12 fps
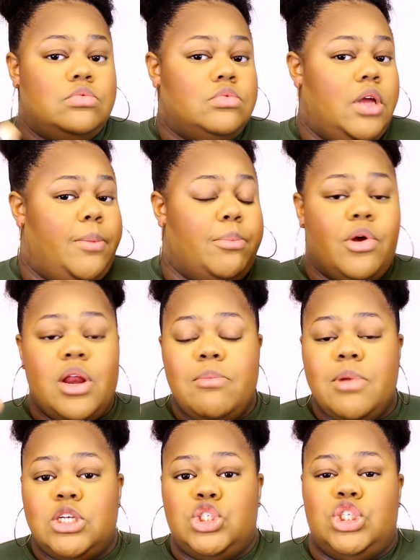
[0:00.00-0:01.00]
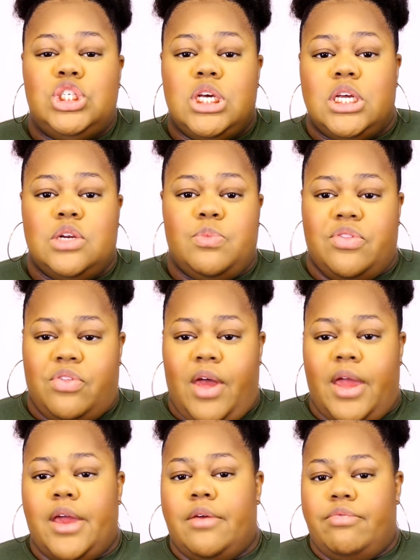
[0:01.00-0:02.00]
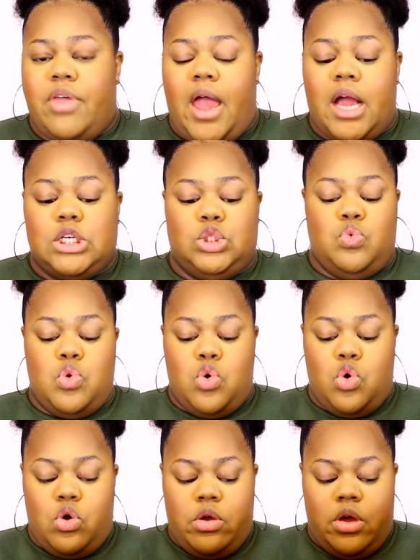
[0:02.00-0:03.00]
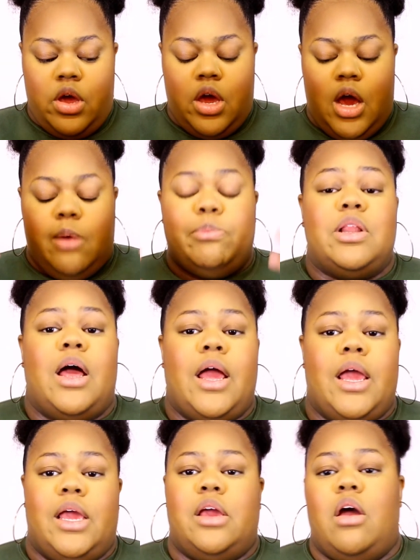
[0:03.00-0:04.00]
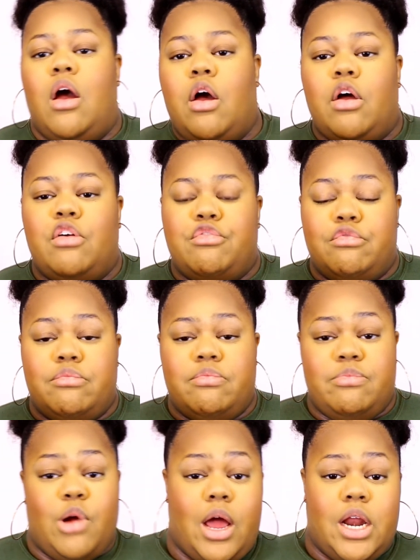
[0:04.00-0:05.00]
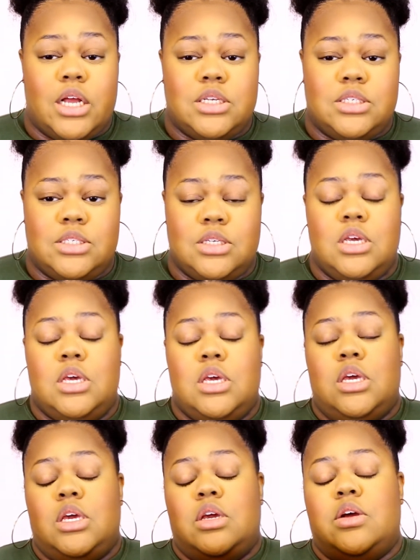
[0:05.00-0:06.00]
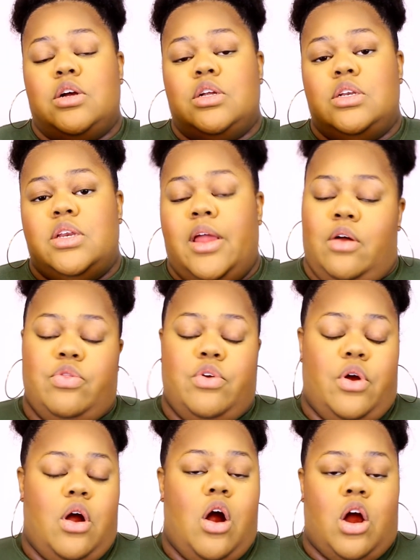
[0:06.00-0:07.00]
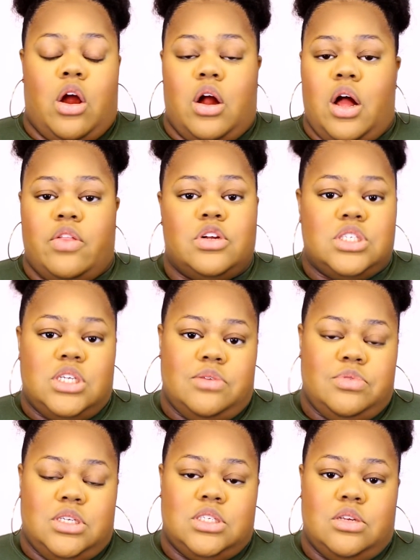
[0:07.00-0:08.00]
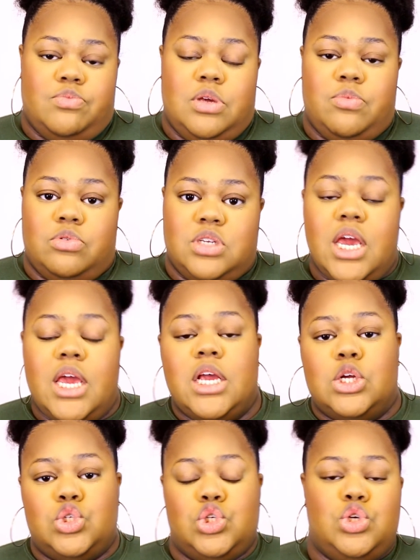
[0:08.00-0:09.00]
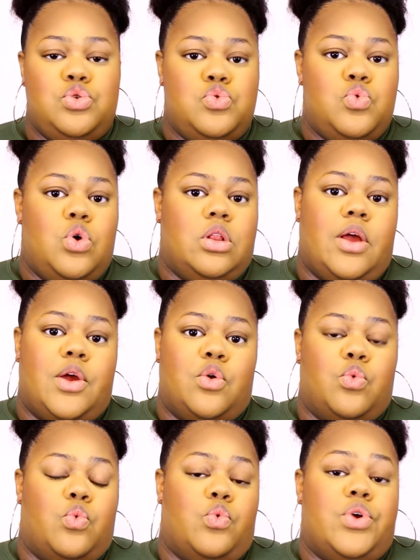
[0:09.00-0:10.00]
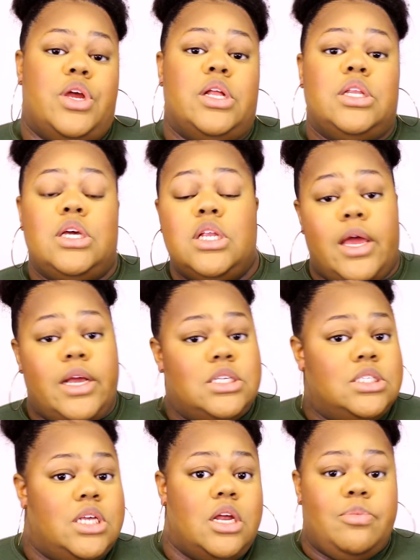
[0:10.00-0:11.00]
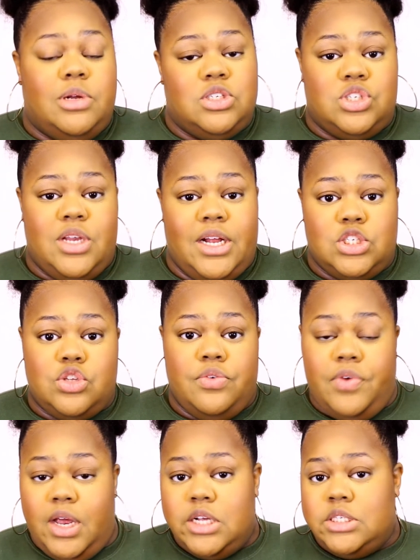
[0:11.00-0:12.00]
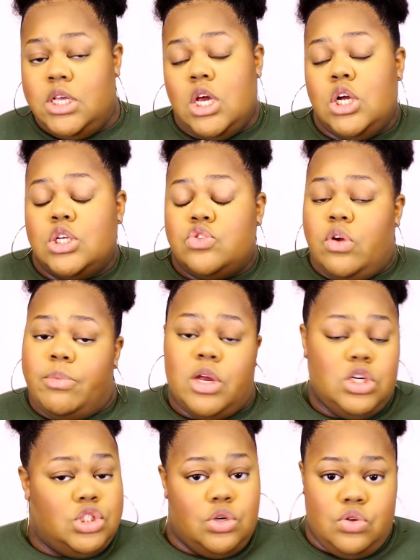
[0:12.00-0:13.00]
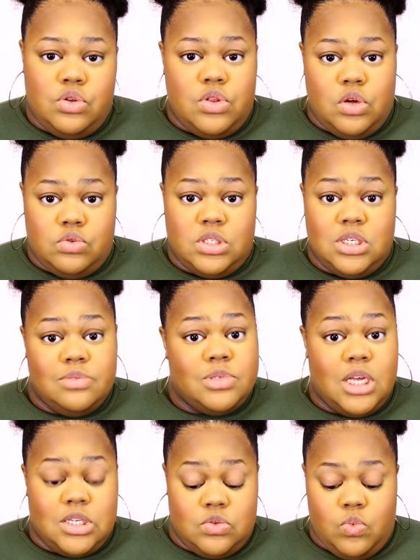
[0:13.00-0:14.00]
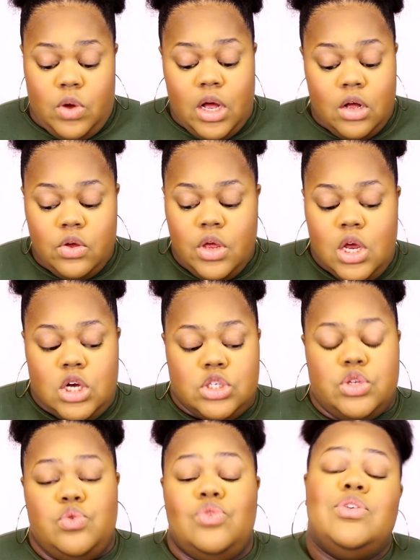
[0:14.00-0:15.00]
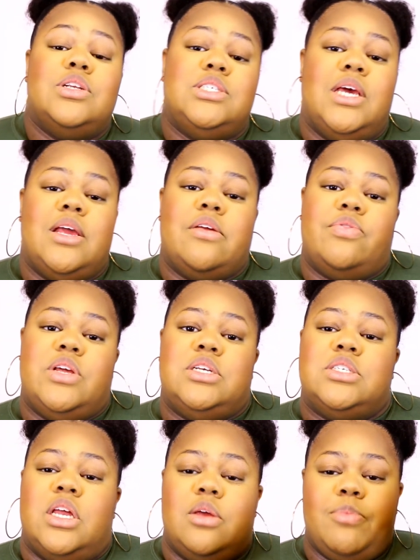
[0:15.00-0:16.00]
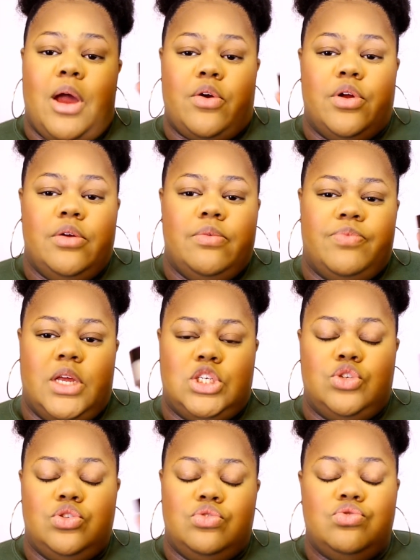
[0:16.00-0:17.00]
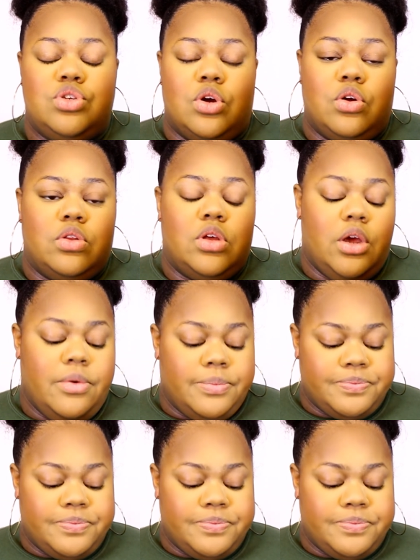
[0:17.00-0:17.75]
am pretty much done with like the actual applying of products. Now there are other steps that some people take to like really like set up and snatch the face. So I'm going to show you those tips as well. So you can take the setting powder that you used earlier.